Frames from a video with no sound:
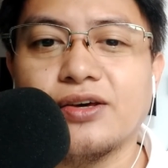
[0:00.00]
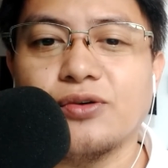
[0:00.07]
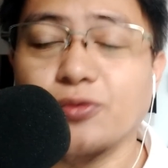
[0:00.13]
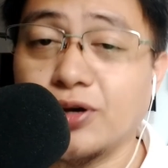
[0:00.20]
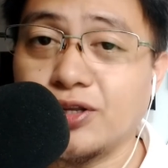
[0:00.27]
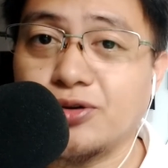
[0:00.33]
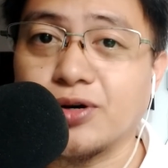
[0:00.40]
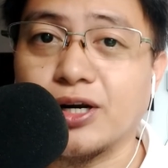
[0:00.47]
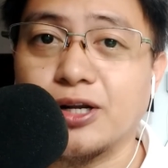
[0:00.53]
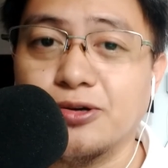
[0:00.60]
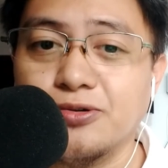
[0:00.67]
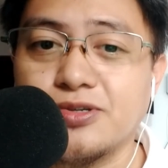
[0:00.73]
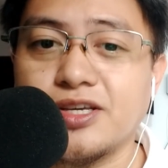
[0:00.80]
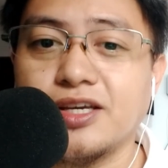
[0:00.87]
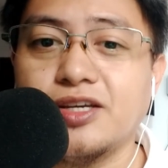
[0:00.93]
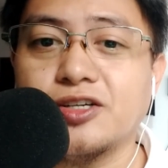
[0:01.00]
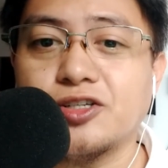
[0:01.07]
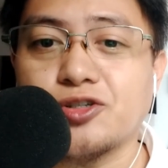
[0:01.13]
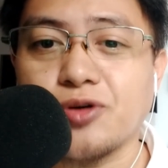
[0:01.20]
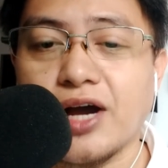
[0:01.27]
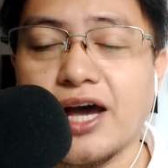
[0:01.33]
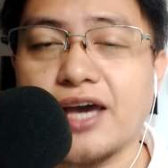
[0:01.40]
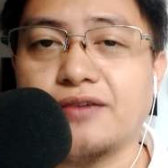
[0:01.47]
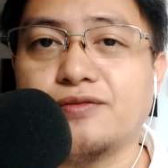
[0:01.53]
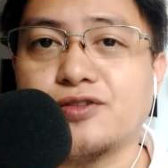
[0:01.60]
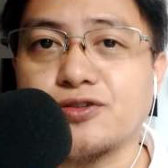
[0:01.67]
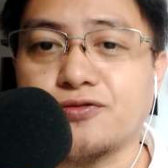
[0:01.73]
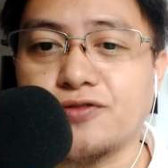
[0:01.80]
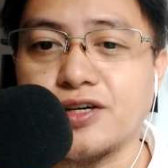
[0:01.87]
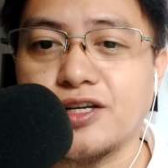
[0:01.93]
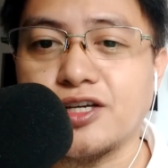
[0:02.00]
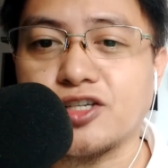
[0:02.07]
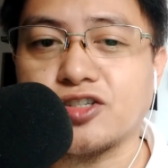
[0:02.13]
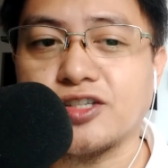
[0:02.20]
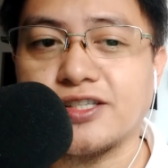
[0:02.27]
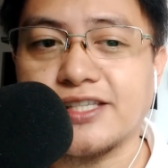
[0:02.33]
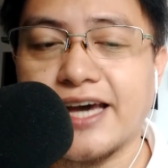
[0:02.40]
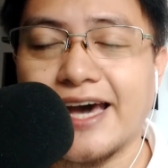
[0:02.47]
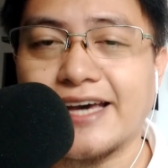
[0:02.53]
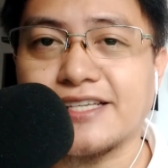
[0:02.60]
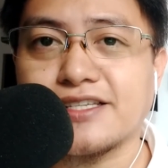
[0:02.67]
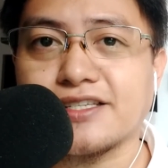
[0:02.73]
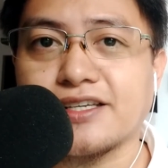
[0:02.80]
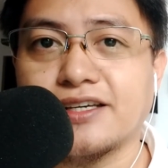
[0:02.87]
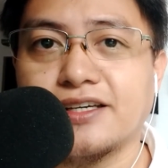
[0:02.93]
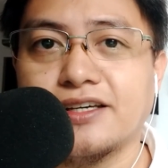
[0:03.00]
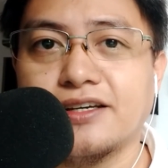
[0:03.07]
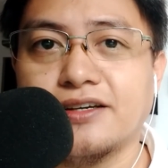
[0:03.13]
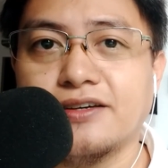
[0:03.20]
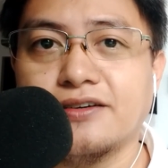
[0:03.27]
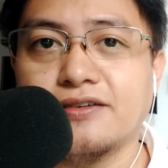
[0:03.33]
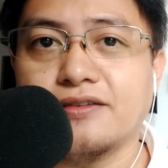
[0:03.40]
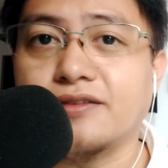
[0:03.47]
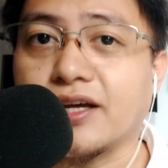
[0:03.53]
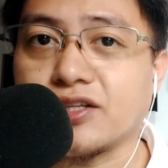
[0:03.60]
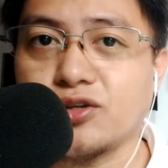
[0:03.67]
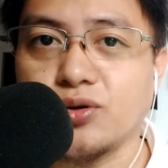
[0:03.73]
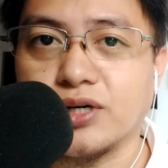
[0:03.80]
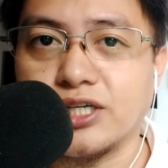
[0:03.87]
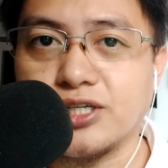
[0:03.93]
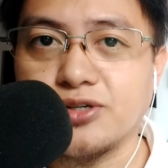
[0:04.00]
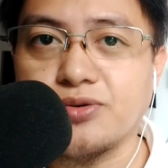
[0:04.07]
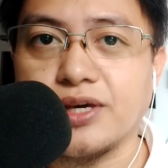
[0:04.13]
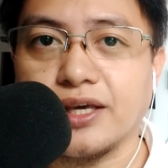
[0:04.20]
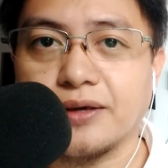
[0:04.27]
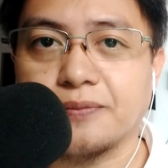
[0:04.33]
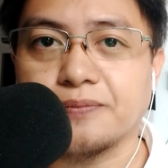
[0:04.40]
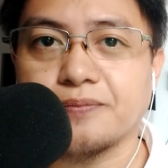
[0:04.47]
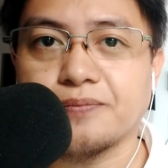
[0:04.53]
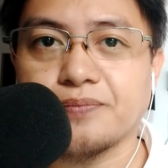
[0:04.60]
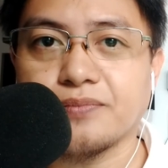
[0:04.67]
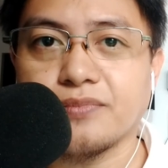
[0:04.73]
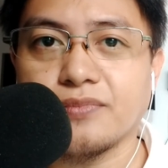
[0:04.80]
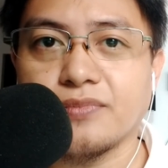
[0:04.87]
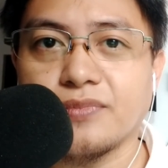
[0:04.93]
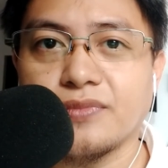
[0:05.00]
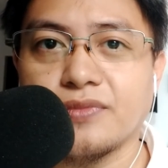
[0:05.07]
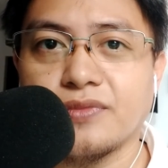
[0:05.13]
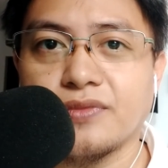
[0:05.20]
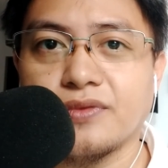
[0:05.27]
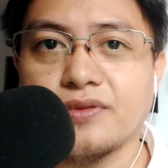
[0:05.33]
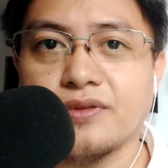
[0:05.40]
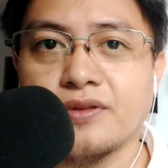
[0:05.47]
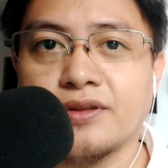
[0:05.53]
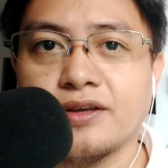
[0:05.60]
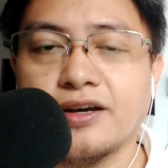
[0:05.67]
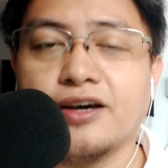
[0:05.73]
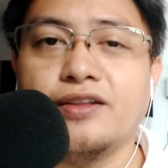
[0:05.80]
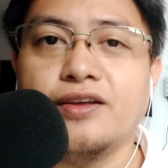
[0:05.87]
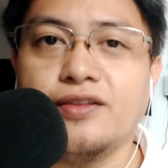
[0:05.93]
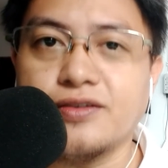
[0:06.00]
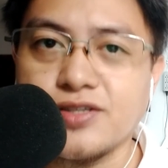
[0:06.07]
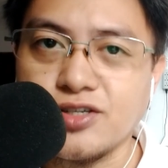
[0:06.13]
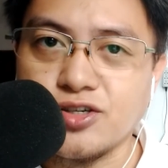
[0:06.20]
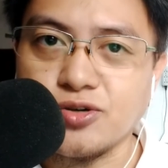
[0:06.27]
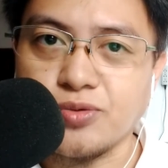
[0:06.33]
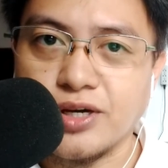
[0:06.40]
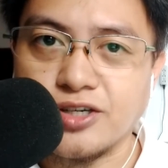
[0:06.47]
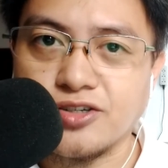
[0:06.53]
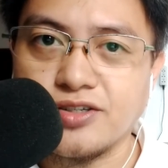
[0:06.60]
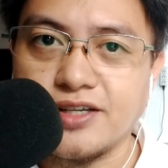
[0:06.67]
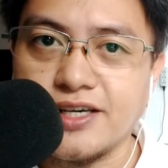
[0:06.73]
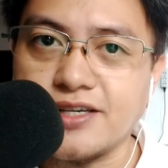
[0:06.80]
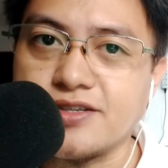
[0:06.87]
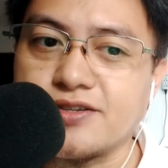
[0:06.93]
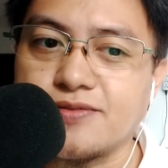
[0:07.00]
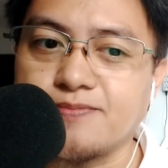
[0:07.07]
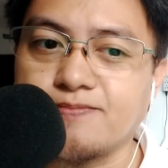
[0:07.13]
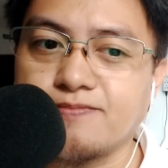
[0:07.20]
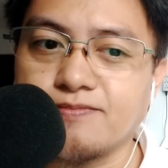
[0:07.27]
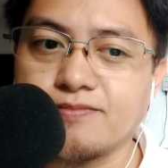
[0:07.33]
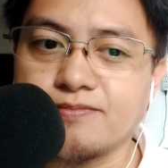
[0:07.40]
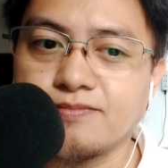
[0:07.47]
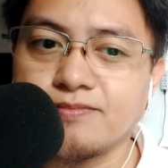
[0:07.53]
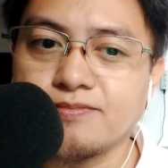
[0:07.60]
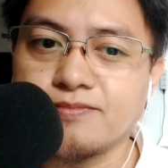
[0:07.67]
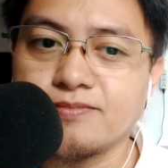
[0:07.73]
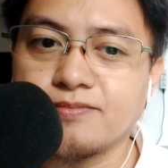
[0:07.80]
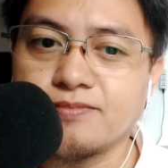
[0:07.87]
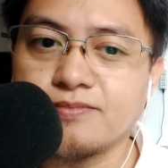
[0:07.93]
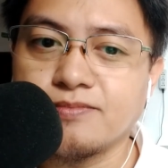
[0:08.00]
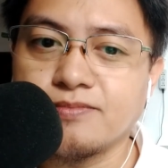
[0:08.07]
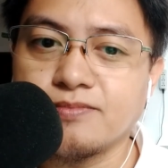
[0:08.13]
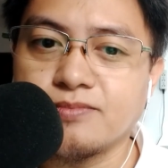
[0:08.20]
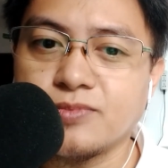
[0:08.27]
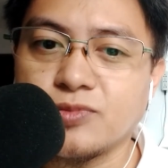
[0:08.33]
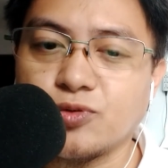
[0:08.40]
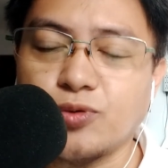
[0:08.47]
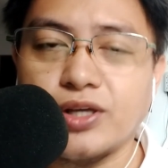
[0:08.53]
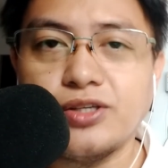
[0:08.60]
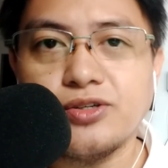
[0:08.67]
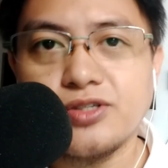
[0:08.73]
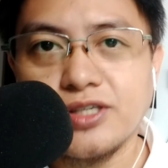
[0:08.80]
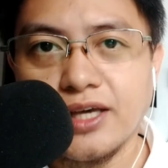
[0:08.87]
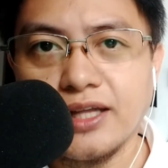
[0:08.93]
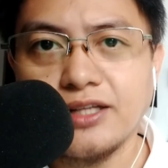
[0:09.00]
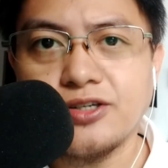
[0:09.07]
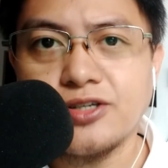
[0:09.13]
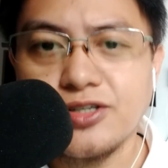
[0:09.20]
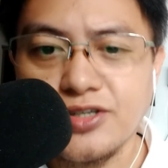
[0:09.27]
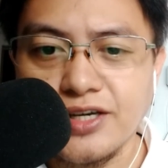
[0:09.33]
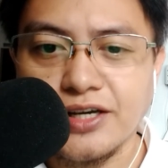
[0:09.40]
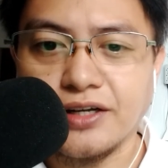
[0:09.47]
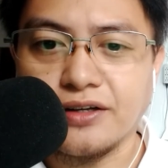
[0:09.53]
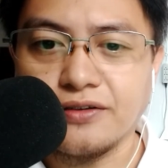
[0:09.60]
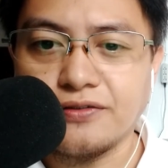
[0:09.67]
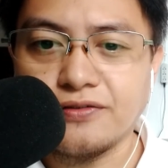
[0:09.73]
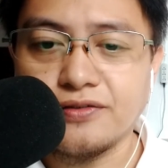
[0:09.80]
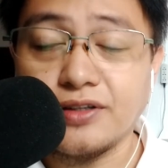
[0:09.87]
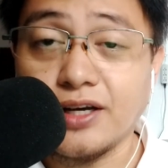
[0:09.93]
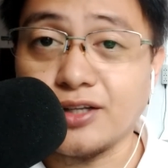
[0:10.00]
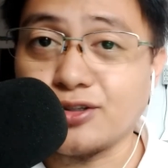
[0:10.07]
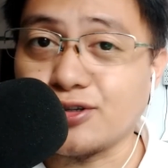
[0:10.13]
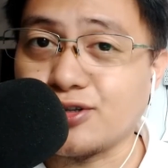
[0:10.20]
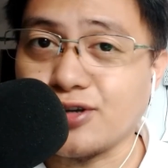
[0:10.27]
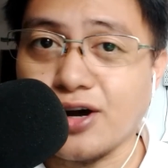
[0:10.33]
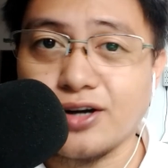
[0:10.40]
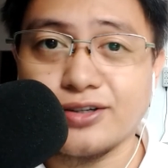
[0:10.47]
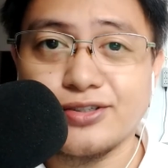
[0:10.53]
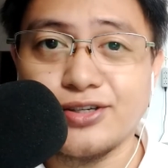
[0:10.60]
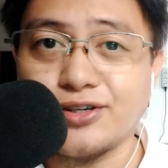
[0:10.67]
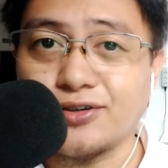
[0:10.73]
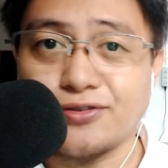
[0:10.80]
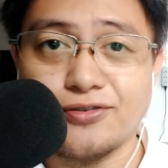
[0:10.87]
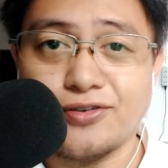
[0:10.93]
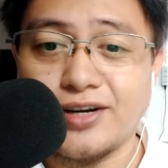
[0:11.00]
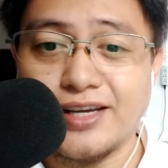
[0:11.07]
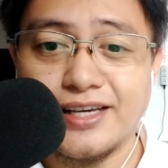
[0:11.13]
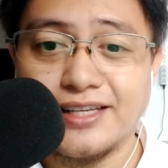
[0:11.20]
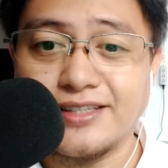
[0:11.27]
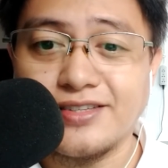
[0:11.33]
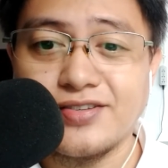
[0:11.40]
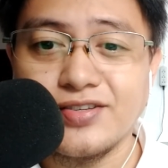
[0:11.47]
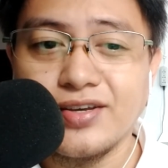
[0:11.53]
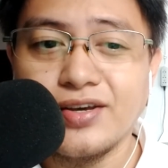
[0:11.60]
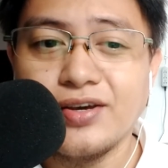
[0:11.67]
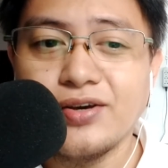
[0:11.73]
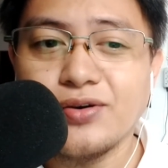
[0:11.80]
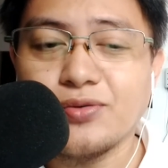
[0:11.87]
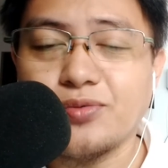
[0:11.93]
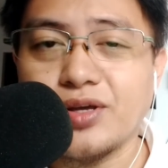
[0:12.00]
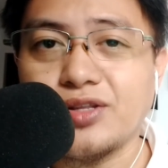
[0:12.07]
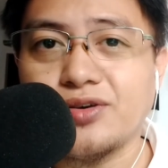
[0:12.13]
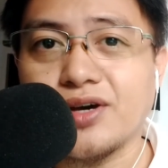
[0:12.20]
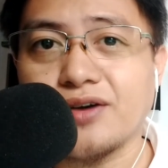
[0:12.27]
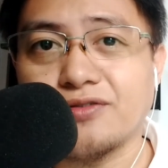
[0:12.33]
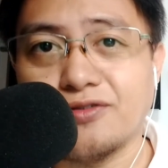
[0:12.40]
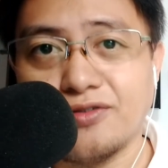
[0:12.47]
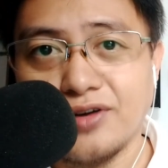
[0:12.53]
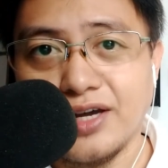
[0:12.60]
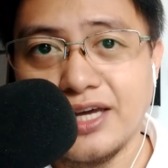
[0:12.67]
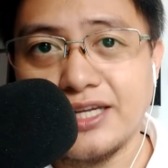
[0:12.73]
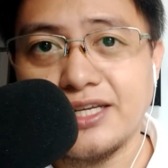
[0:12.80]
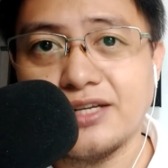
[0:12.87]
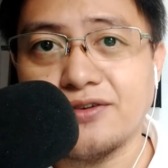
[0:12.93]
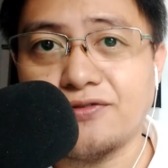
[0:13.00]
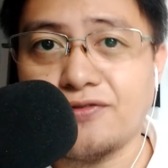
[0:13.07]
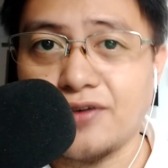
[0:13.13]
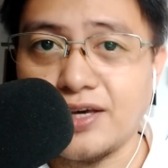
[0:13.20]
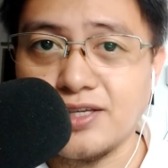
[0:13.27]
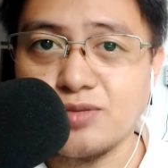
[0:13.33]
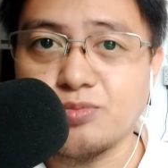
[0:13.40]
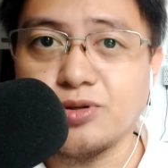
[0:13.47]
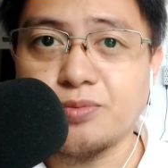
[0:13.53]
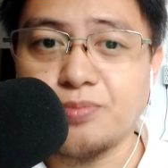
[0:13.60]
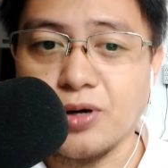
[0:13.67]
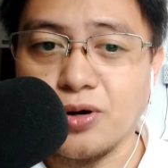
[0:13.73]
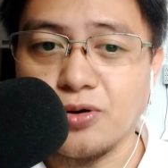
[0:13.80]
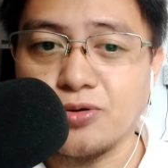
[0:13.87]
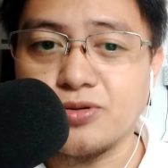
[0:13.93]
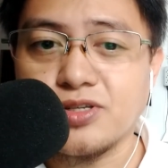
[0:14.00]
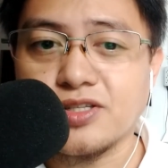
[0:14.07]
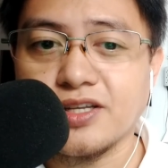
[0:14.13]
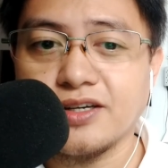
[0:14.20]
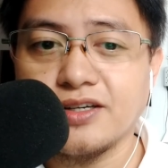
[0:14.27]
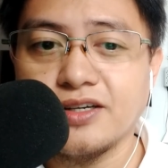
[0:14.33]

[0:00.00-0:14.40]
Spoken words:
When you are losing your drive to finish the task that you are doing. Another situation is when you tell yourself not to talk to your friends when you have read in a Facebook post